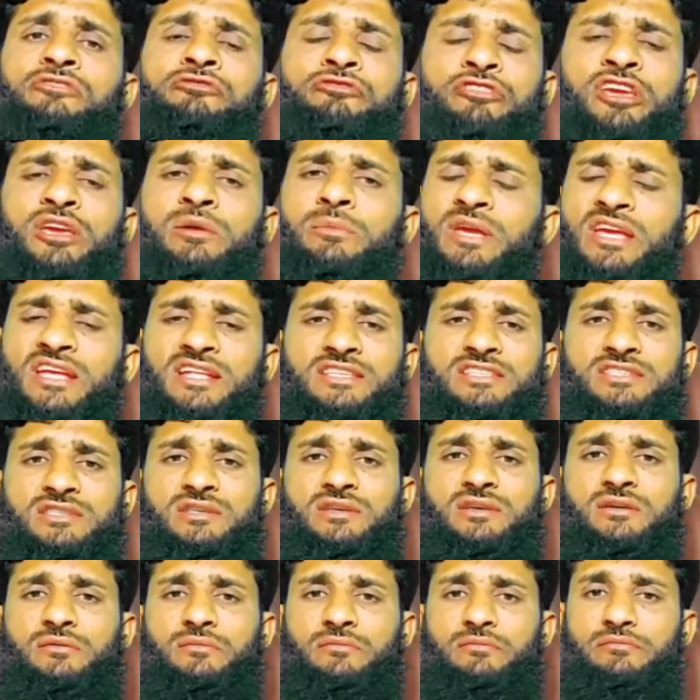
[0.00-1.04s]
Fi means
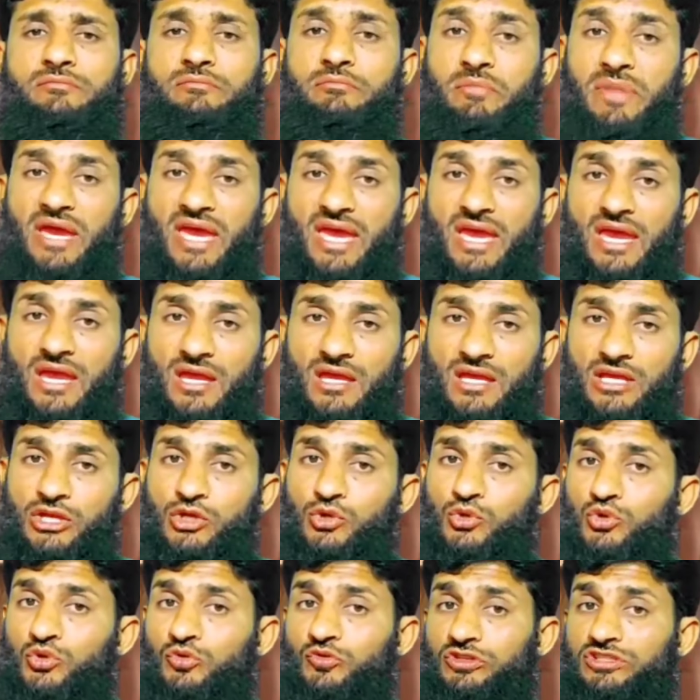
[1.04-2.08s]
may. In
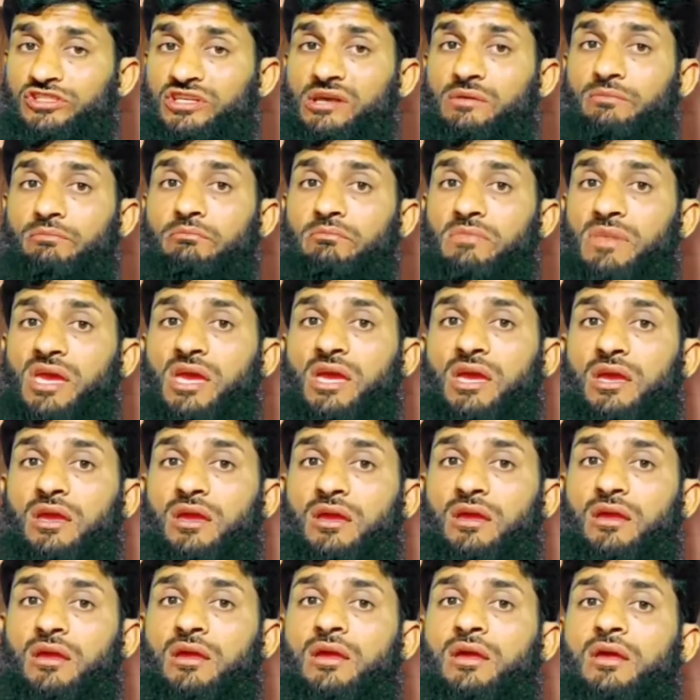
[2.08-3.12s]
Urdu we say
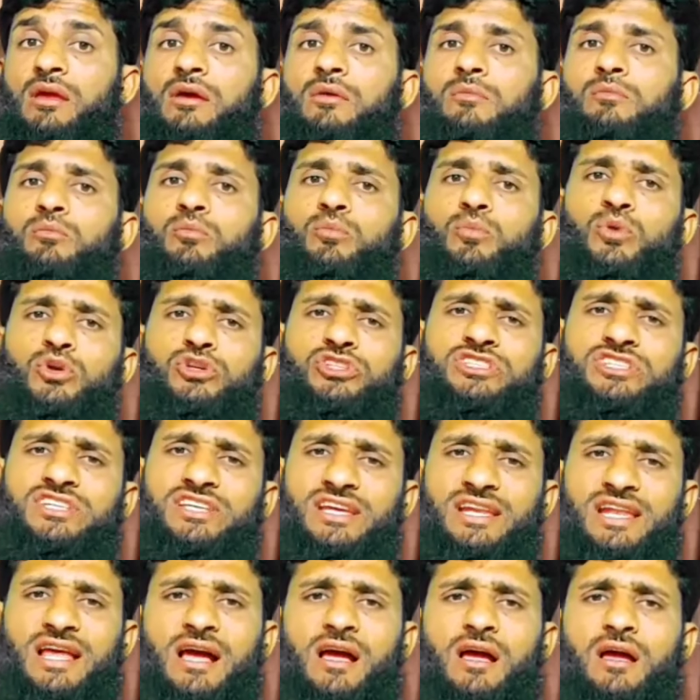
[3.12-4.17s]
may.
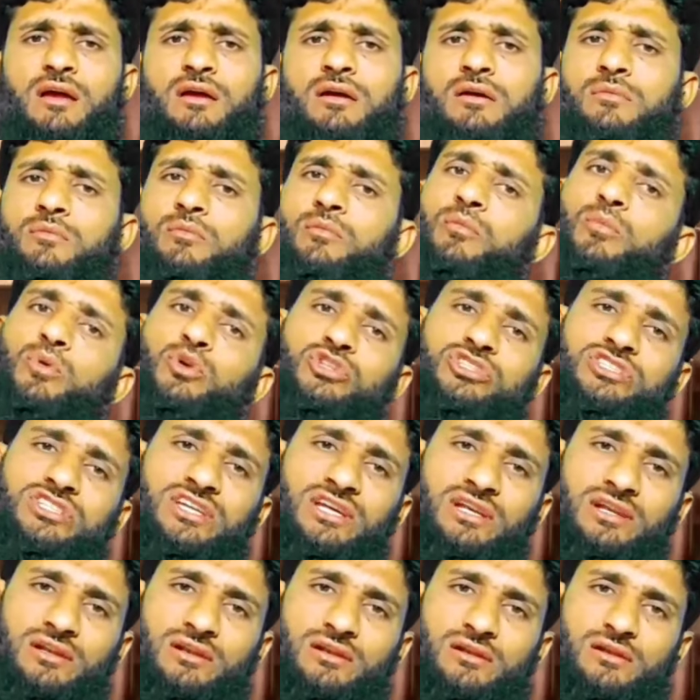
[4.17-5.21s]
Mushkila,
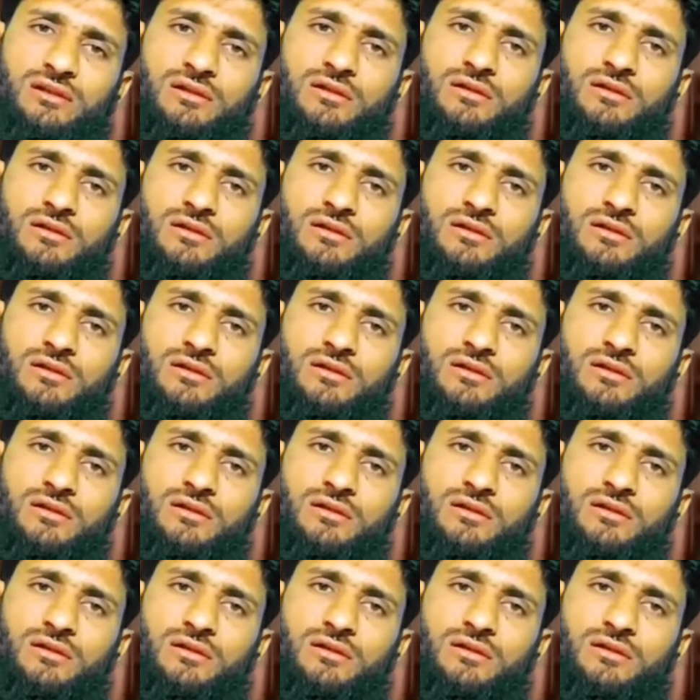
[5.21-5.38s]
mushkil.